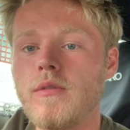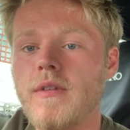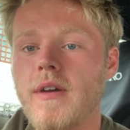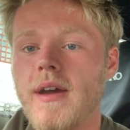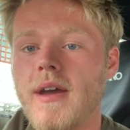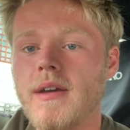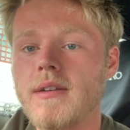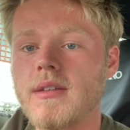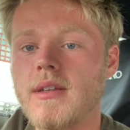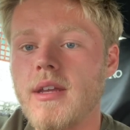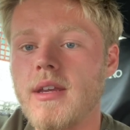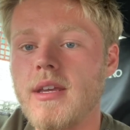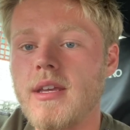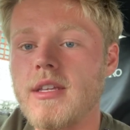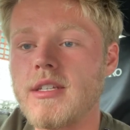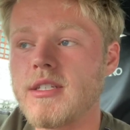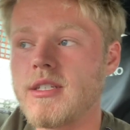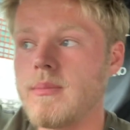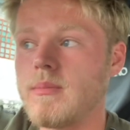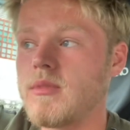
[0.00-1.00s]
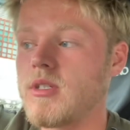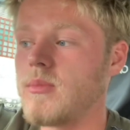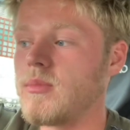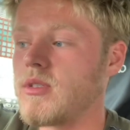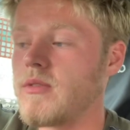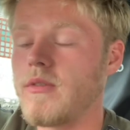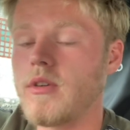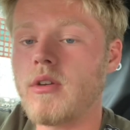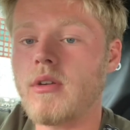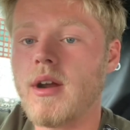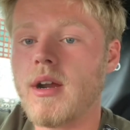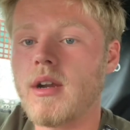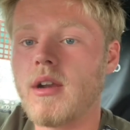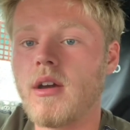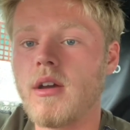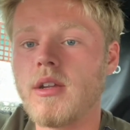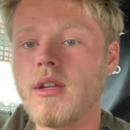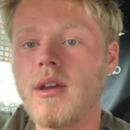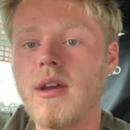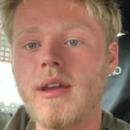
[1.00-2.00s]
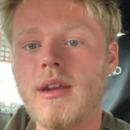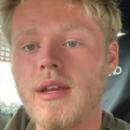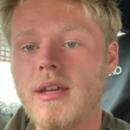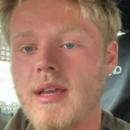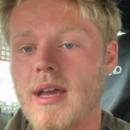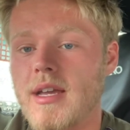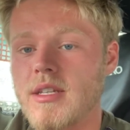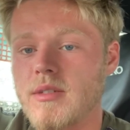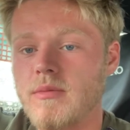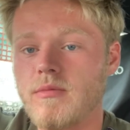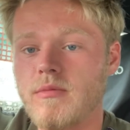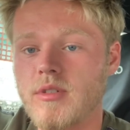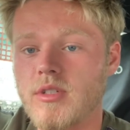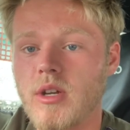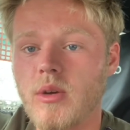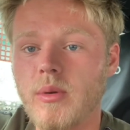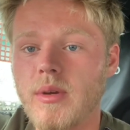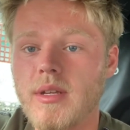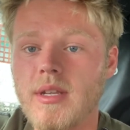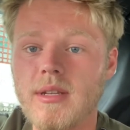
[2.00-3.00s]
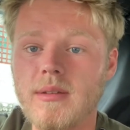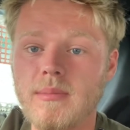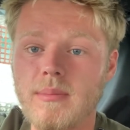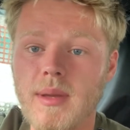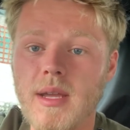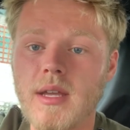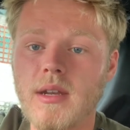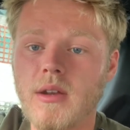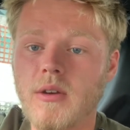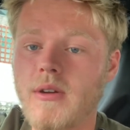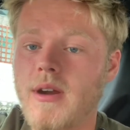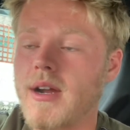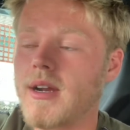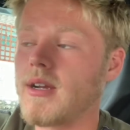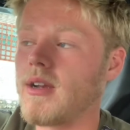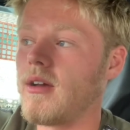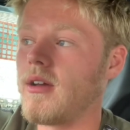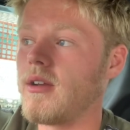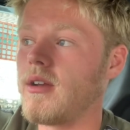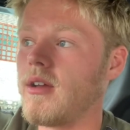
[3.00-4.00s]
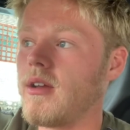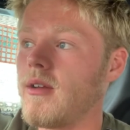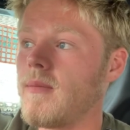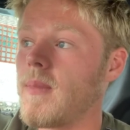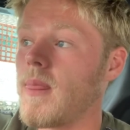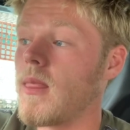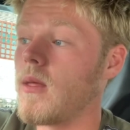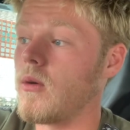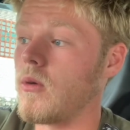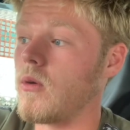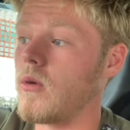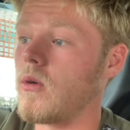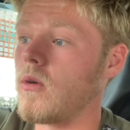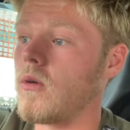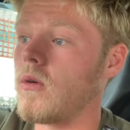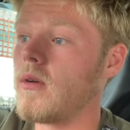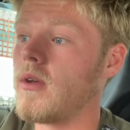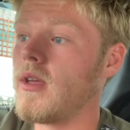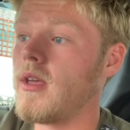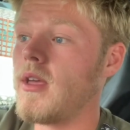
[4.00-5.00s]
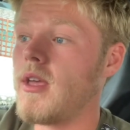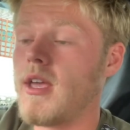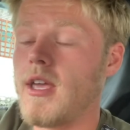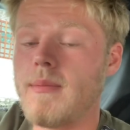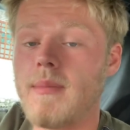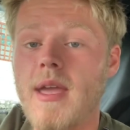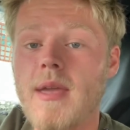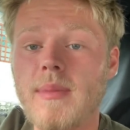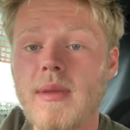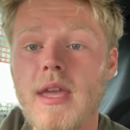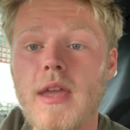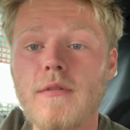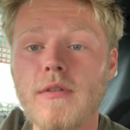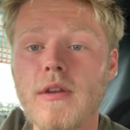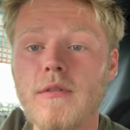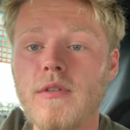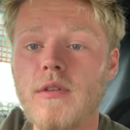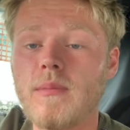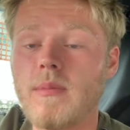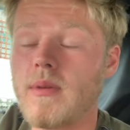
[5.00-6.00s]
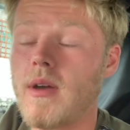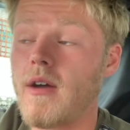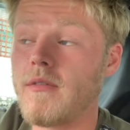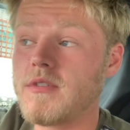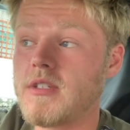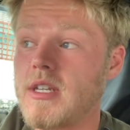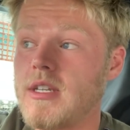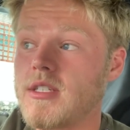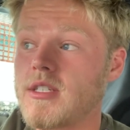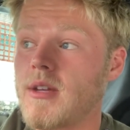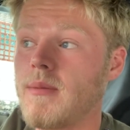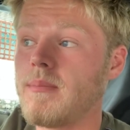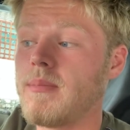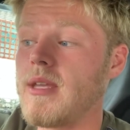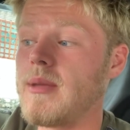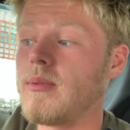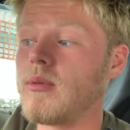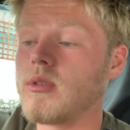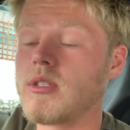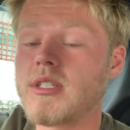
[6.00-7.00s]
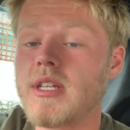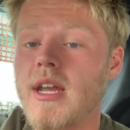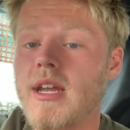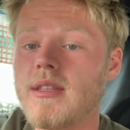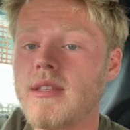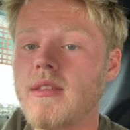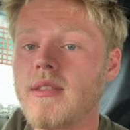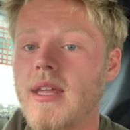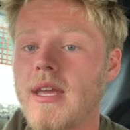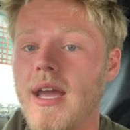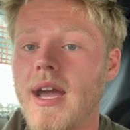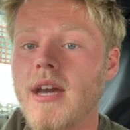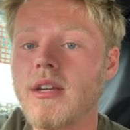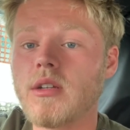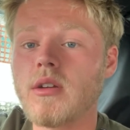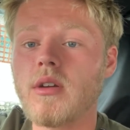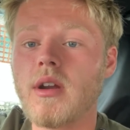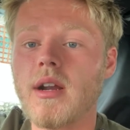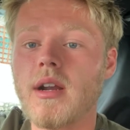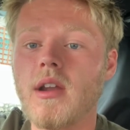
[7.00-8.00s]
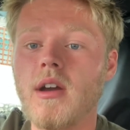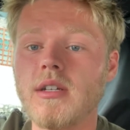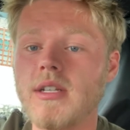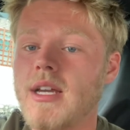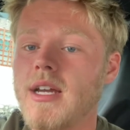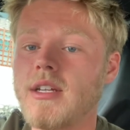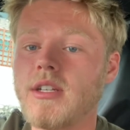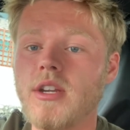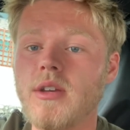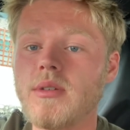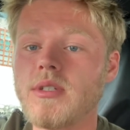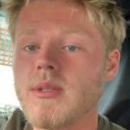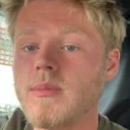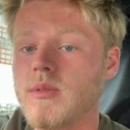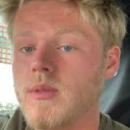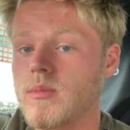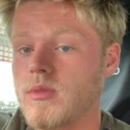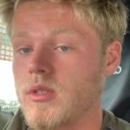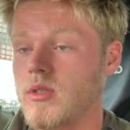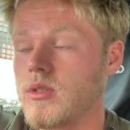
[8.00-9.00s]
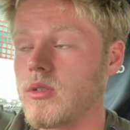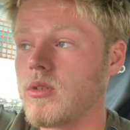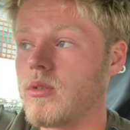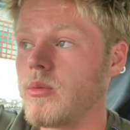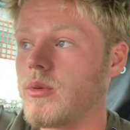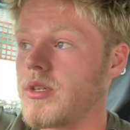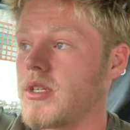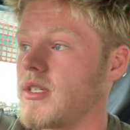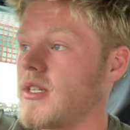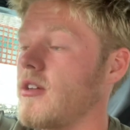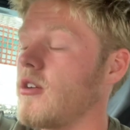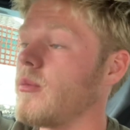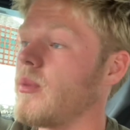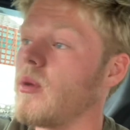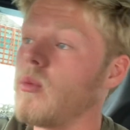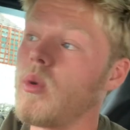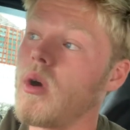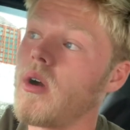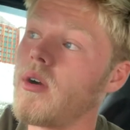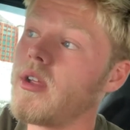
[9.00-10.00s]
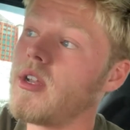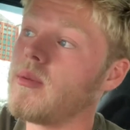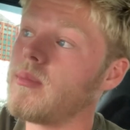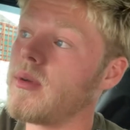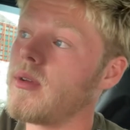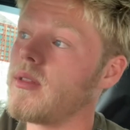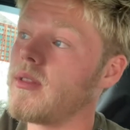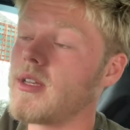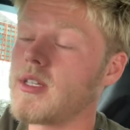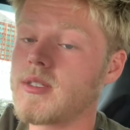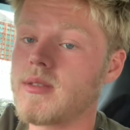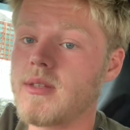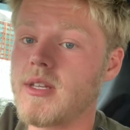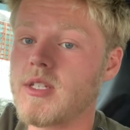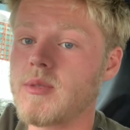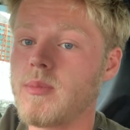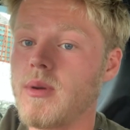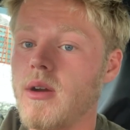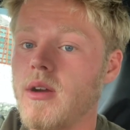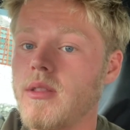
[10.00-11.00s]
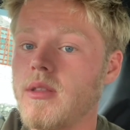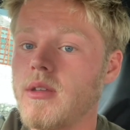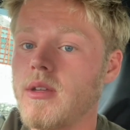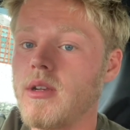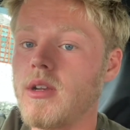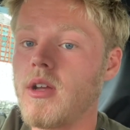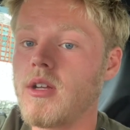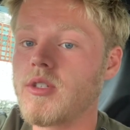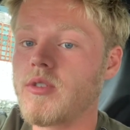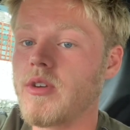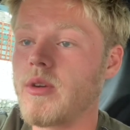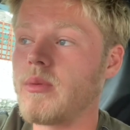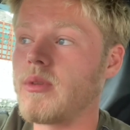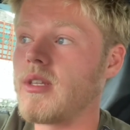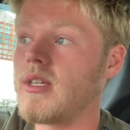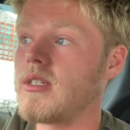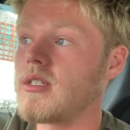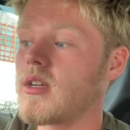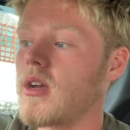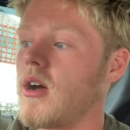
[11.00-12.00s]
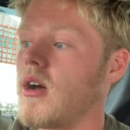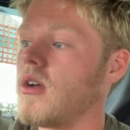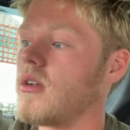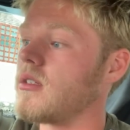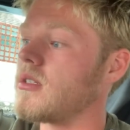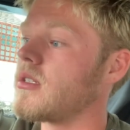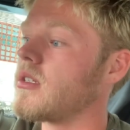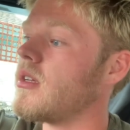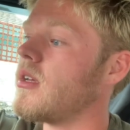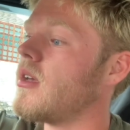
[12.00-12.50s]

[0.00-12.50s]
had any symptoms of a cracked liner and it hasn't resulted in being a cracked liner, or maybe even if I've seen some people say that they had a cracked liner, had no symptoms at all, which is a little bit worrying, but that's part of the lottery with these cars.